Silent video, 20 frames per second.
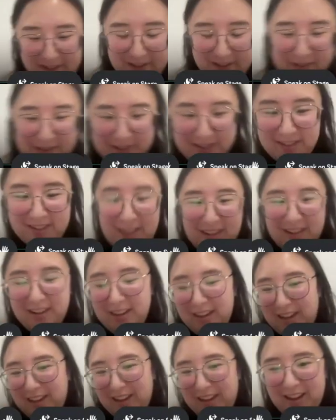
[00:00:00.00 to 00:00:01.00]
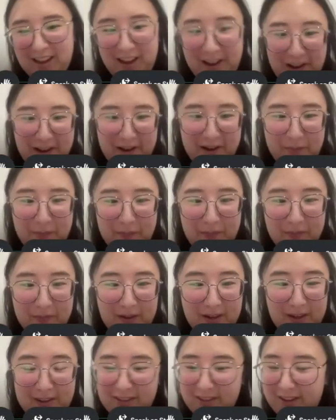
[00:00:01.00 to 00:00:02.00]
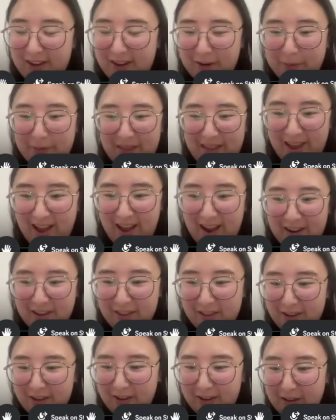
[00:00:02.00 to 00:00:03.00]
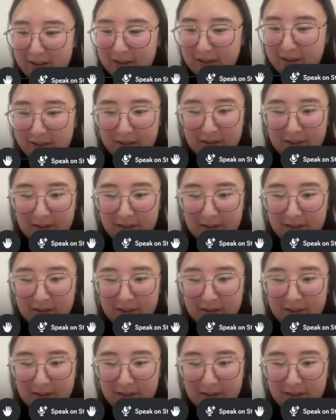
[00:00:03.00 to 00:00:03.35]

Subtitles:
issues. Good luck with the hackathon.